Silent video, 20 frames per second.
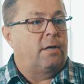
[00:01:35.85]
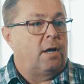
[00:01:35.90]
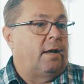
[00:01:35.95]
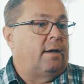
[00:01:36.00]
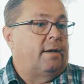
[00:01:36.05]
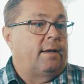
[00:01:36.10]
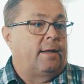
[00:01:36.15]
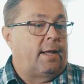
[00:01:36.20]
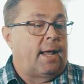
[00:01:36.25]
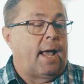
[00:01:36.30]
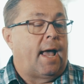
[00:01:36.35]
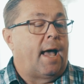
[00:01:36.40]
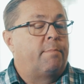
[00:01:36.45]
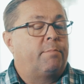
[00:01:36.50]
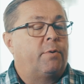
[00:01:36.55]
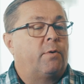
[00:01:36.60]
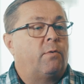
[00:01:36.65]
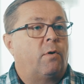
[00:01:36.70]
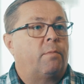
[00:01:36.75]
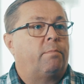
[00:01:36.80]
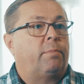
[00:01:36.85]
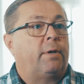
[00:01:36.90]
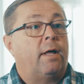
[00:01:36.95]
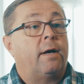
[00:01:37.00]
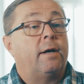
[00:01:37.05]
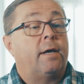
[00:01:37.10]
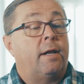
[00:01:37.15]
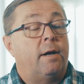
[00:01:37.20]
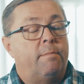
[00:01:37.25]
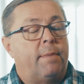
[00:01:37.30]
cut and cap, or
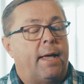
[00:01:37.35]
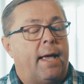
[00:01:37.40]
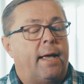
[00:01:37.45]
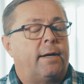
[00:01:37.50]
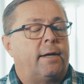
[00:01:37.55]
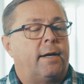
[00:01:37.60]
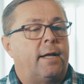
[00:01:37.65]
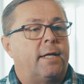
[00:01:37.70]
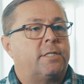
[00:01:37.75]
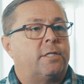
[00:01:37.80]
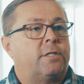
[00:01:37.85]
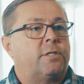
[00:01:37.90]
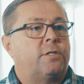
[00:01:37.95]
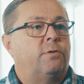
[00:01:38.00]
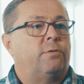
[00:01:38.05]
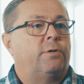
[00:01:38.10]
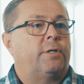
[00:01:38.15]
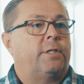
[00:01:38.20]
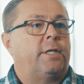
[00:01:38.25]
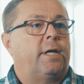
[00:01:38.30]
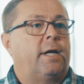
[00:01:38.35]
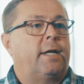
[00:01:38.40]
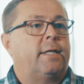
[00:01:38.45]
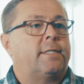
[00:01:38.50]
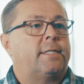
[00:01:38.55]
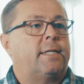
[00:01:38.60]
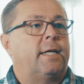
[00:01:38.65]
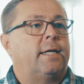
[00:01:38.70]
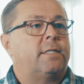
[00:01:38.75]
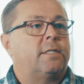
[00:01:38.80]
plug and abandon as it's known in the United
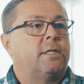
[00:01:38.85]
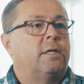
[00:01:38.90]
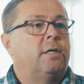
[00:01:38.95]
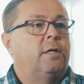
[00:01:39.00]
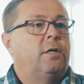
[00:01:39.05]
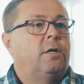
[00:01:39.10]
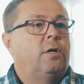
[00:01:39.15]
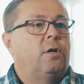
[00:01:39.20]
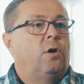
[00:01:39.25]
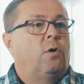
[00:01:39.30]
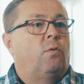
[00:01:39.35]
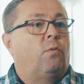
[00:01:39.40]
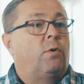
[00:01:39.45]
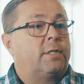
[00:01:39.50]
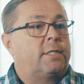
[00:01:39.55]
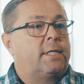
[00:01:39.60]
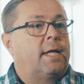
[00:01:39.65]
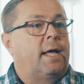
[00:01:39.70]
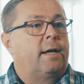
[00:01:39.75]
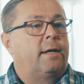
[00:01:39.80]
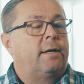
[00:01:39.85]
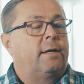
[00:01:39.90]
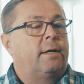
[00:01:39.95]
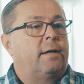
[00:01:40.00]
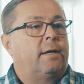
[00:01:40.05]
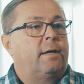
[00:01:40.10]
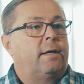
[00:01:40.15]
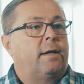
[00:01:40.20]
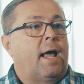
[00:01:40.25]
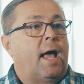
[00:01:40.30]
States, once that
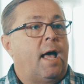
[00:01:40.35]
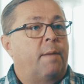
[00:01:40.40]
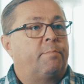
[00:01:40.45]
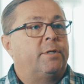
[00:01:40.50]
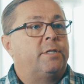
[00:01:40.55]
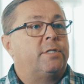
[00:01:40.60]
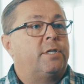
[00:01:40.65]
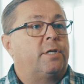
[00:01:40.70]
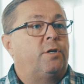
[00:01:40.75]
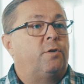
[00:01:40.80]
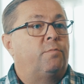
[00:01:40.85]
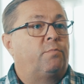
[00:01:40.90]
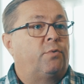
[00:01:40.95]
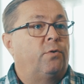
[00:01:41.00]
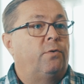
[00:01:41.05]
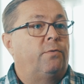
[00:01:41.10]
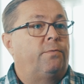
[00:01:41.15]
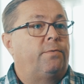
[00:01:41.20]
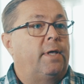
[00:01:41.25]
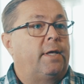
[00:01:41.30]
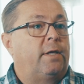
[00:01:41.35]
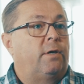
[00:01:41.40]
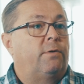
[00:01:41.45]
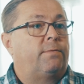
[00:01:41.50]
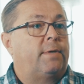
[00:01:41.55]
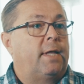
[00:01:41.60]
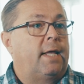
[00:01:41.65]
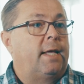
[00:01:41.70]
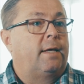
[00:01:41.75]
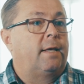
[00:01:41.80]
happens and you prove that
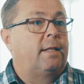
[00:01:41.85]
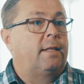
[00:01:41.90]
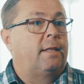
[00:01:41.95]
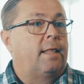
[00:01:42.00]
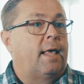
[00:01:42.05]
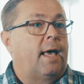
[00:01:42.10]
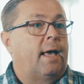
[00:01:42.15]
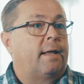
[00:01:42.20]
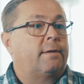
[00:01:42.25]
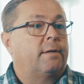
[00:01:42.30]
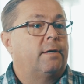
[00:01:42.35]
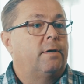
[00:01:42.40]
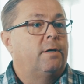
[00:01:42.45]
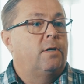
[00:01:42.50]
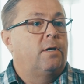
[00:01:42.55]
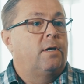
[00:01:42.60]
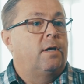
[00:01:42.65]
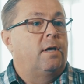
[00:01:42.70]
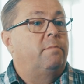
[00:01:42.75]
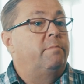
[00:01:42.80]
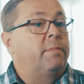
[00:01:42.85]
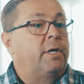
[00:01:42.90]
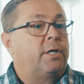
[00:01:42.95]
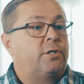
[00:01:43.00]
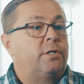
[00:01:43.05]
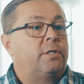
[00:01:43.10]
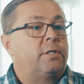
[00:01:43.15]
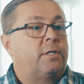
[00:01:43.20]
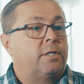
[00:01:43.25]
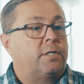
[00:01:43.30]
you've taken that
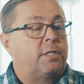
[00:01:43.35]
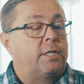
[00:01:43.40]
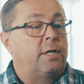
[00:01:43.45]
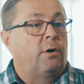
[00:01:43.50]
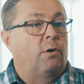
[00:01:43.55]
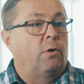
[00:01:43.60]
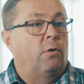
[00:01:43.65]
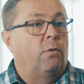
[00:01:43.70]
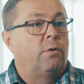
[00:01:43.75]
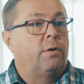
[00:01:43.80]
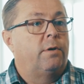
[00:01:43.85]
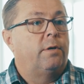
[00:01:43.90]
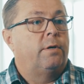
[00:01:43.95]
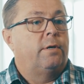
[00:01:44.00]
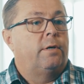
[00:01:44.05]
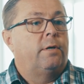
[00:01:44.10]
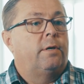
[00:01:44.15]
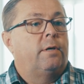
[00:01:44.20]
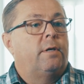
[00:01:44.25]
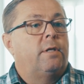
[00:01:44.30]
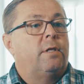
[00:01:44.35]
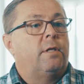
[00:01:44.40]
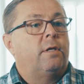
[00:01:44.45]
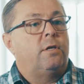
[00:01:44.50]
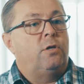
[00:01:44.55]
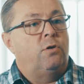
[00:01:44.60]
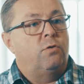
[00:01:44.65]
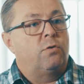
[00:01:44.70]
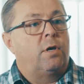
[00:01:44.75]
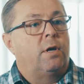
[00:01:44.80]
emission to zero, you